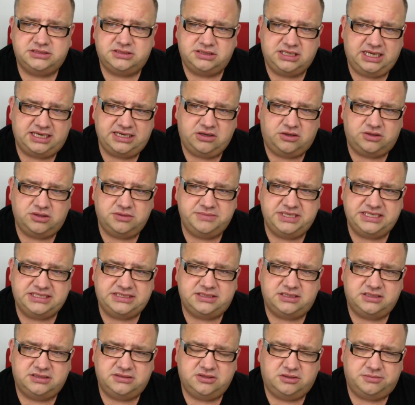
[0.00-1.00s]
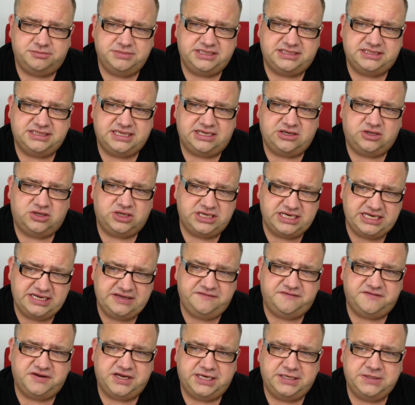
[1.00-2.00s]
on an
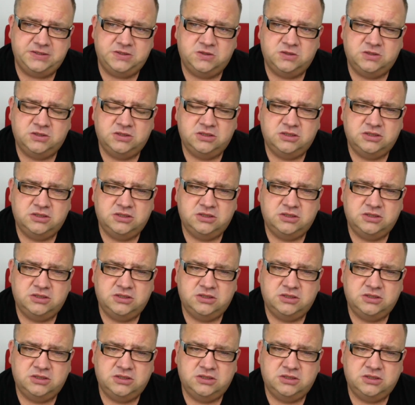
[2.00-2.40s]
evening,